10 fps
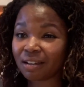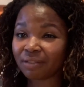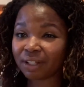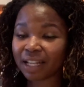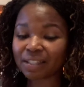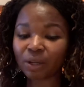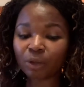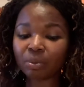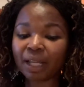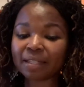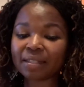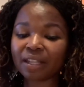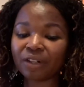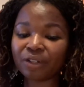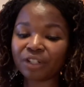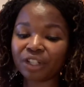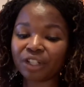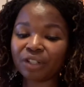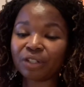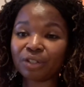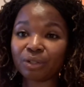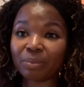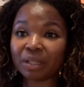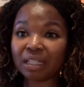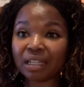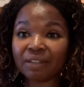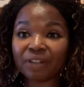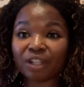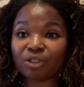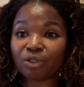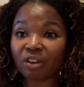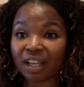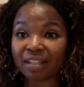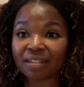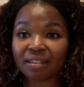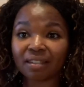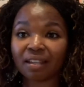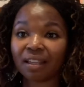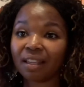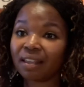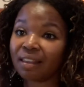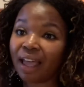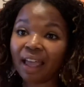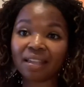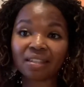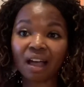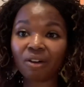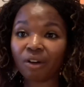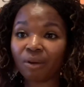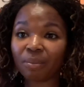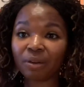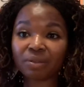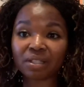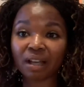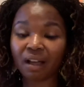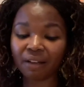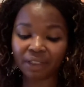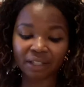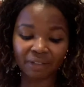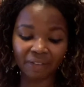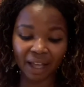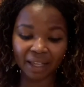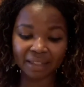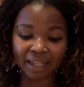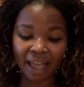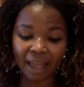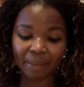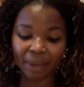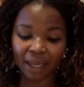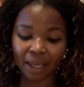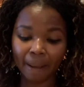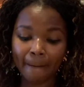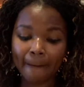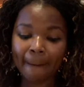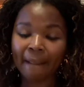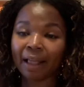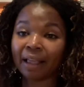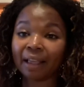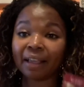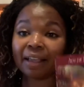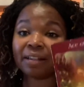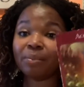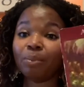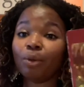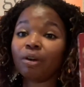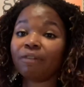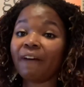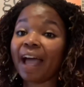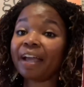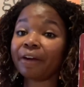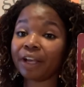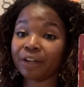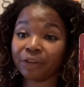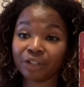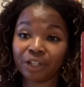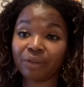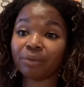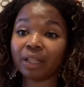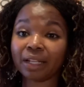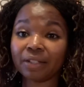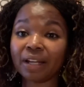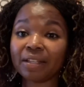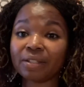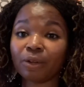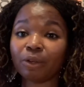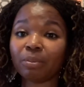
for that solar plexus energy to believe and trust that it's all going to be resolved in divine timing more fire energy you relate to that solar